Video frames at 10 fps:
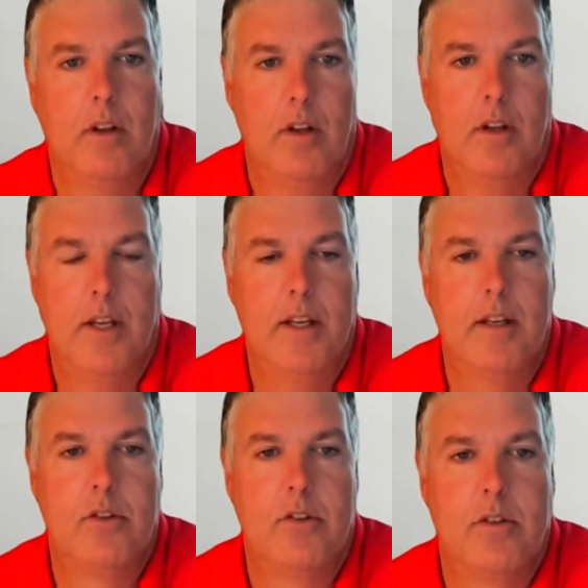
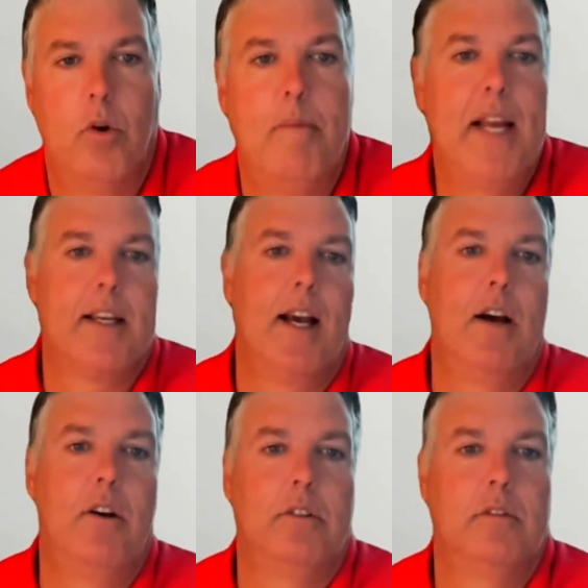is my
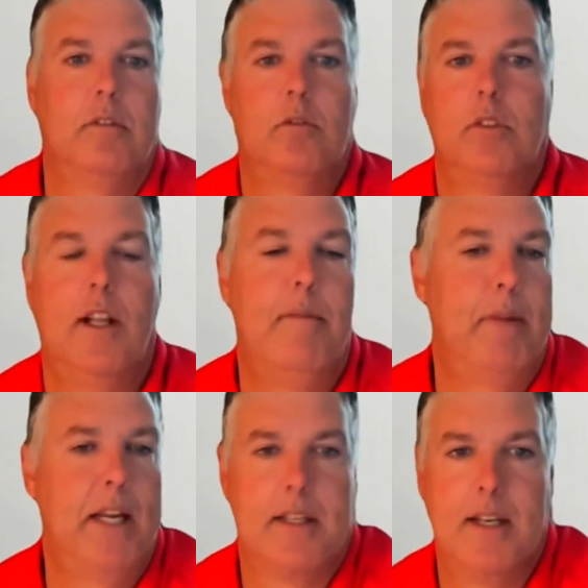accountant. Love
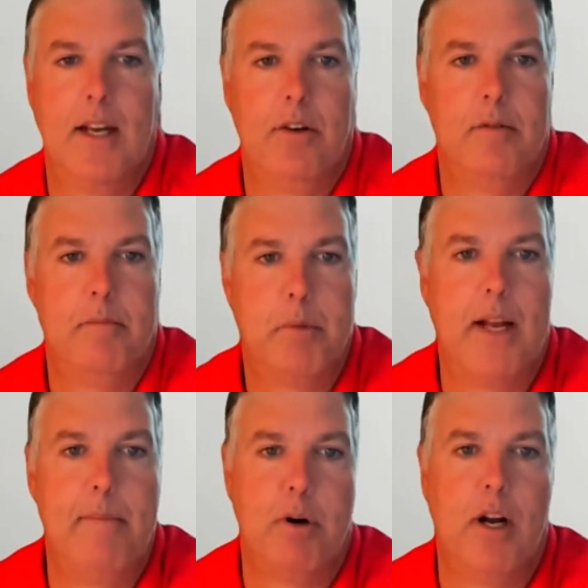my accountant, but
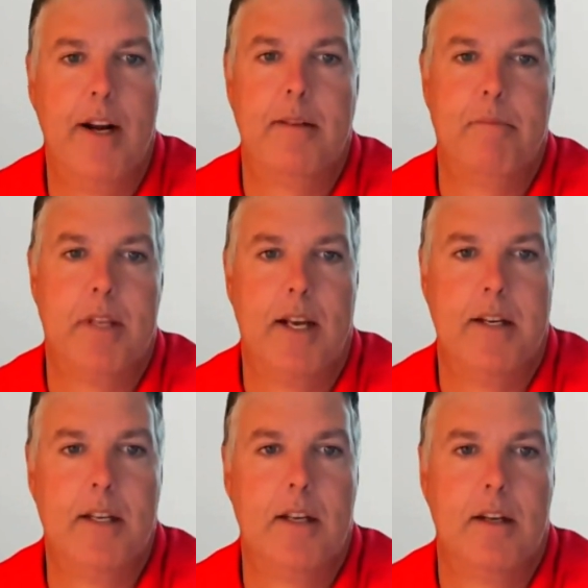I brought him the
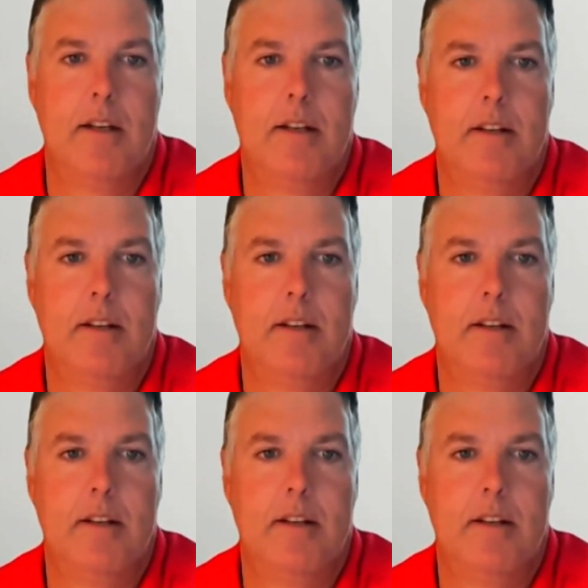idea,